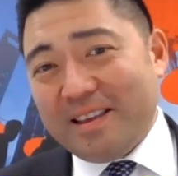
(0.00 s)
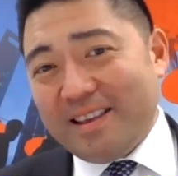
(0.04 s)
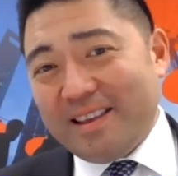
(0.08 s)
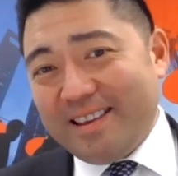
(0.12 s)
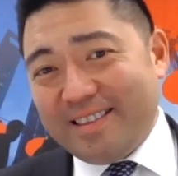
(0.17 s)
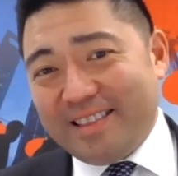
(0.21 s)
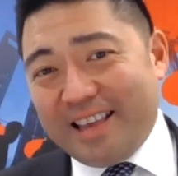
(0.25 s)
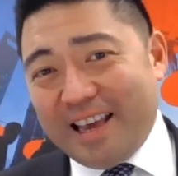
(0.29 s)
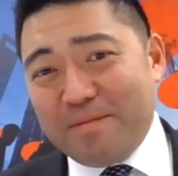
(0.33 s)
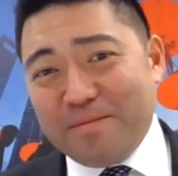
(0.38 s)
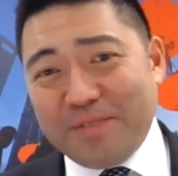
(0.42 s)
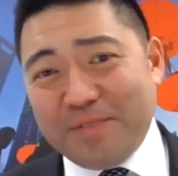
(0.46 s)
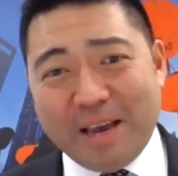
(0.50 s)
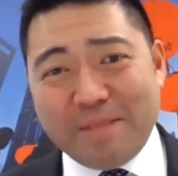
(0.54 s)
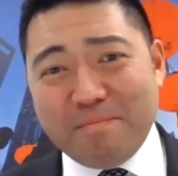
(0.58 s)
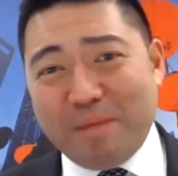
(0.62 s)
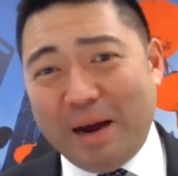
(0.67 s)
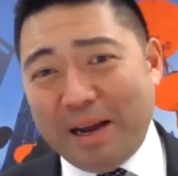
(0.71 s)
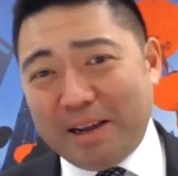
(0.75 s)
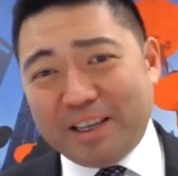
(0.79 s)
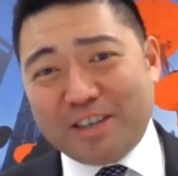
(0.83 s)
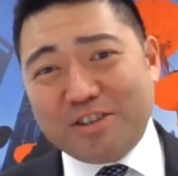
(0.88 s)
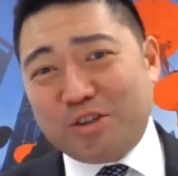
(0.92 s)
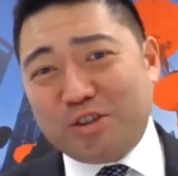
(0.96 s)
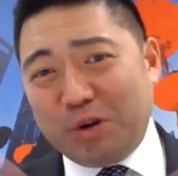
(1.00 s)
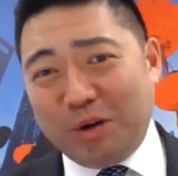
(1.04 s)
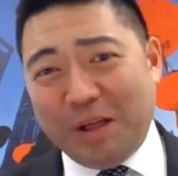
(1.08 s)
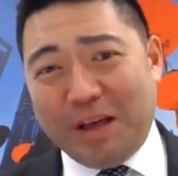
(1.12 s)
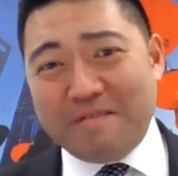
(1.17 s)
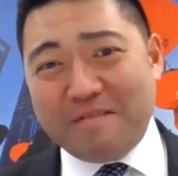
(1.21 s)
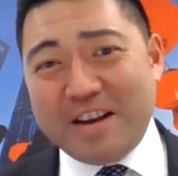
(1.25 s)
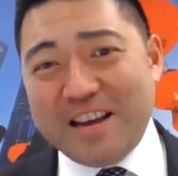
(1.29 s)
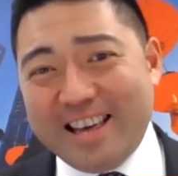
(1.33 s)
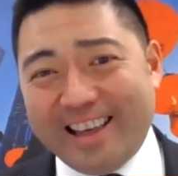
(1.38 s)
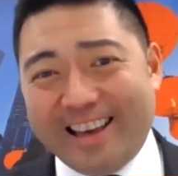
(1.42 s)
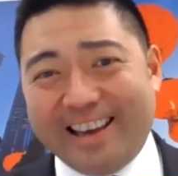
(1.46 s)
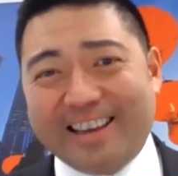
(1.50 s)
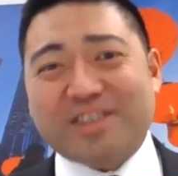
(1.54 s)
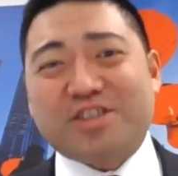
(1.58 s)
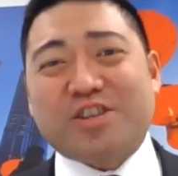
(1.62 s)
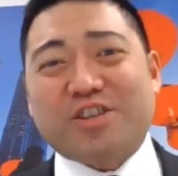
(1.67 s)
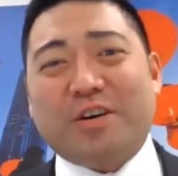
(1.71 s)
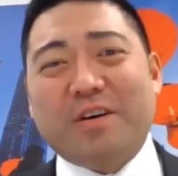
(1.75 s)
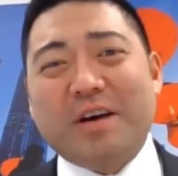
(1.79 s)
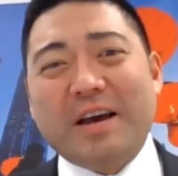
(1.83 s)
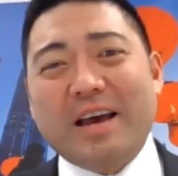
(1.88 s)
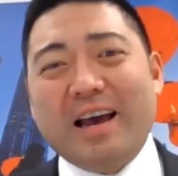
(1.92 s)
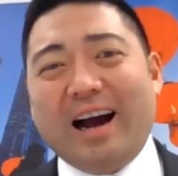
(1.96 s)
they might control everything.
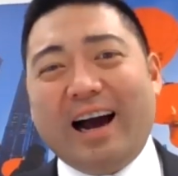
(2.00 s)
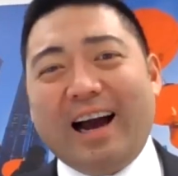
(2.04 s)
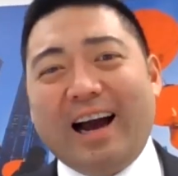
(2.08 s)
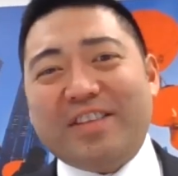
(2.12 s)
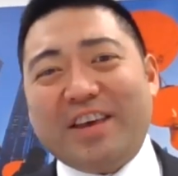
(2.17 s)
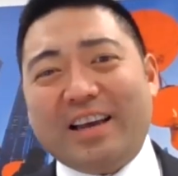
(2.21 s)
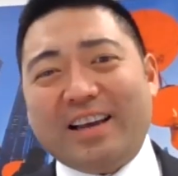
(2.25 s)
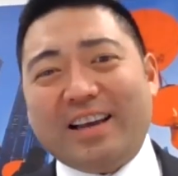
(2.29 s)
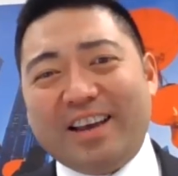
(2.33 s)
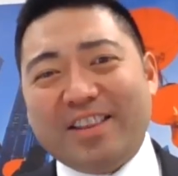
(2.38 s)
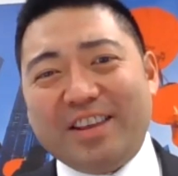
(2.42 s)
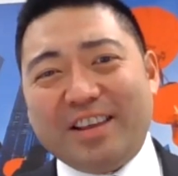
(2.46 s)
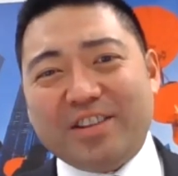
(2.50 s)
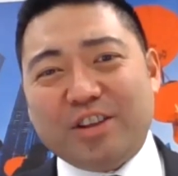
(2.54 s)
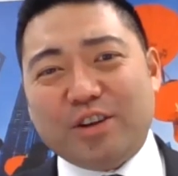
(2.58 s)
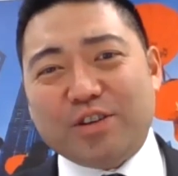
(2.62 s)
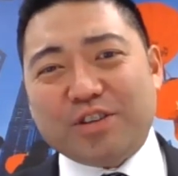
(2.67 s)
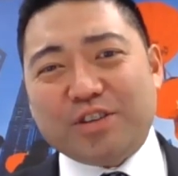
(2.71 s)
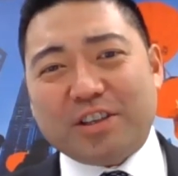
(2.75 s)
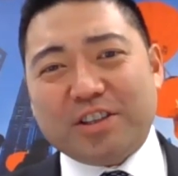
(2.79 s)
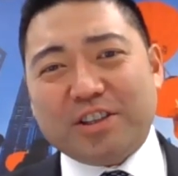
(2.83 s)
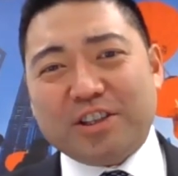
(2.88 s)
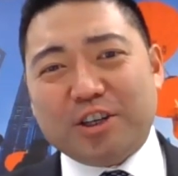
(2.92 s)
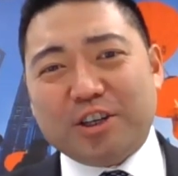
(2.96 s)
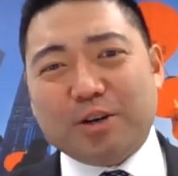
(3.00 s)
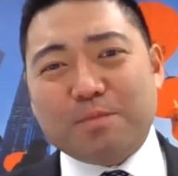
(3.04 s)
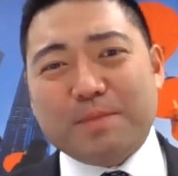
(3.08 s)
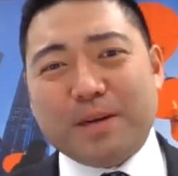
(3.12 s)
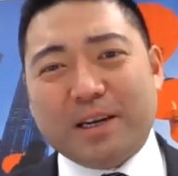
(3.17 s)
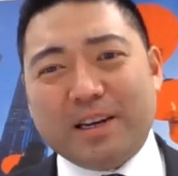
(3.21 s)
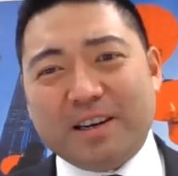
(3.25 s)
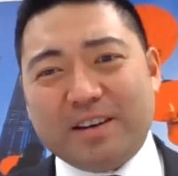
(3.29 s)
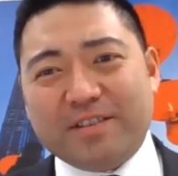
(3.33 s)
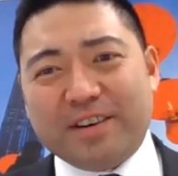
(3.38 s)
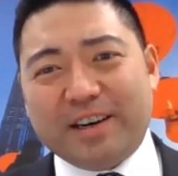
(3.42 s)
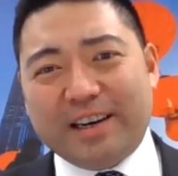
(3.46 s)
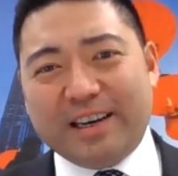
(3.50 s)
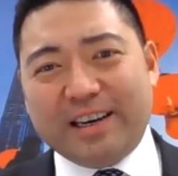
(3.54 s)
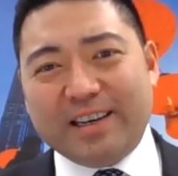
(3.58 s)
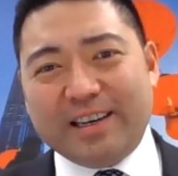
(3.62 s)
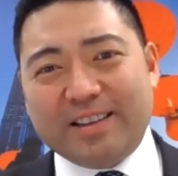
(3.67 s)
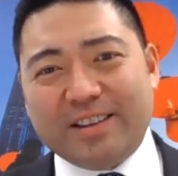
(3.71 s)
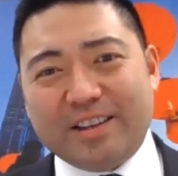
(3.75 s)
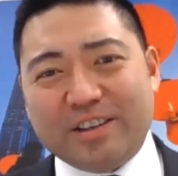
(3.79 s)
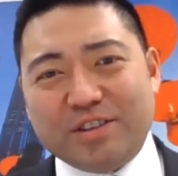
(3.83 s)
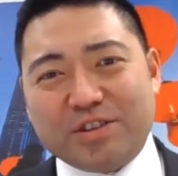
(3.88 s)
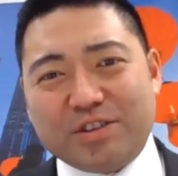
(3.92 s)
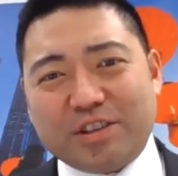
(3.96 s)
So I think there's a little bit
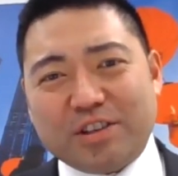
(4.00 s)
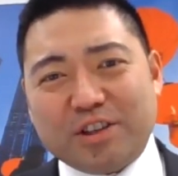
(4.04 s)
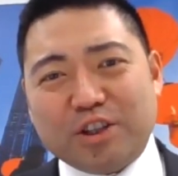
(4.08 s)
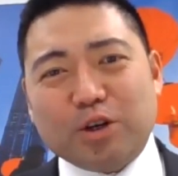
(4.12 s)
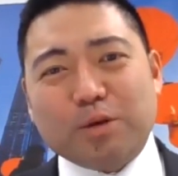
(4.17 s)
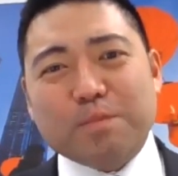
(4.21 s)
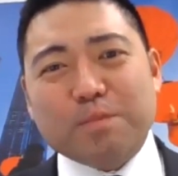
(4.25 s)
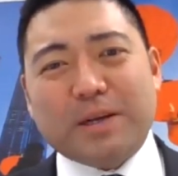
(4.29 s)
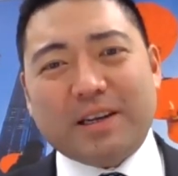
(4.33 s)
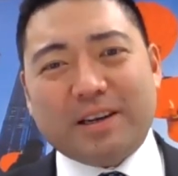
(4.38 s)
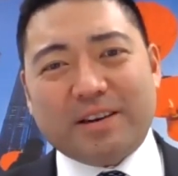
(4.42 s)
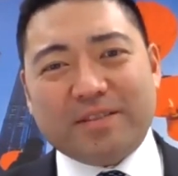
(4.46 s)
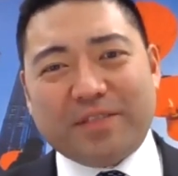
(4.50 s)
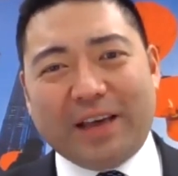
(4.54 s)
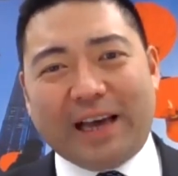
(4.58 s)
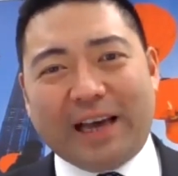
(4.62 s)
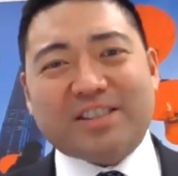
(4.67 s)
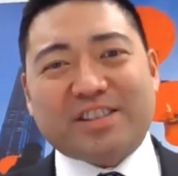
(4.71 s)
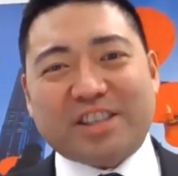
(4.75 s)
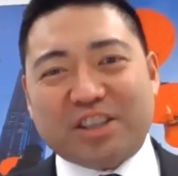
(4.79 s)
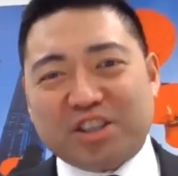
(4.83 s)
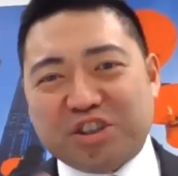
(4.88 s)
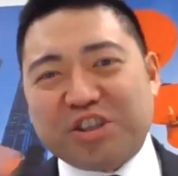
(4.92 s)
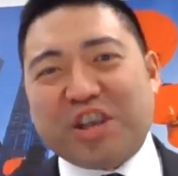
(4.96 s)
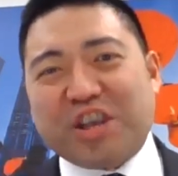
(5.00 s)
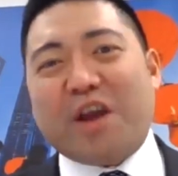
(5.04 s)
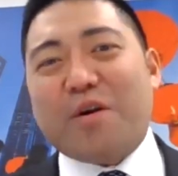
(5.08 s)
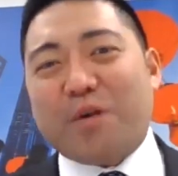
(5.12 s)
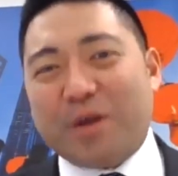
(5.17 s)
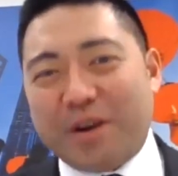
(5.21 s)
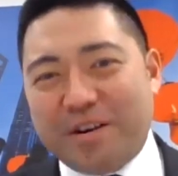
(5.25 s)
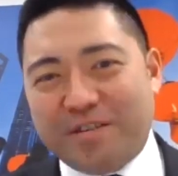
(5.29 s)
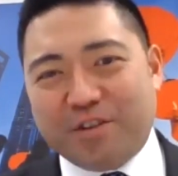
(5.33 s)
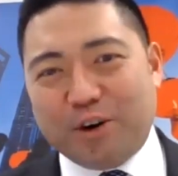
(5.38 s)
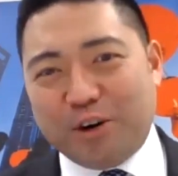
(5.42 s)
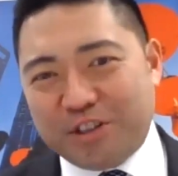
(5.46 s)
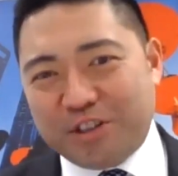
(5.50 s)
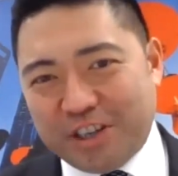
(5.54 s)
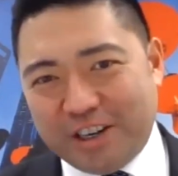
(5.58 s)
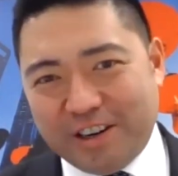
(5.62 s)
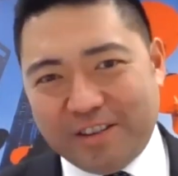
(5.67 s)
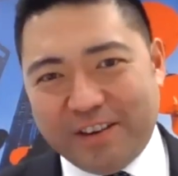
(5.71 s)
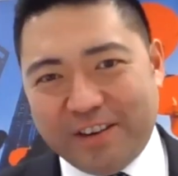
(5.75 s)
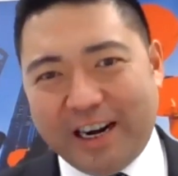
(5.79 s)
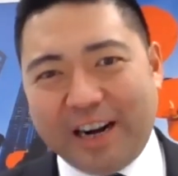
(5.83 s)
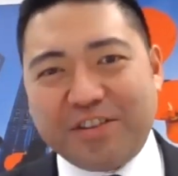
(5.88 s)
of that's the scary version of it.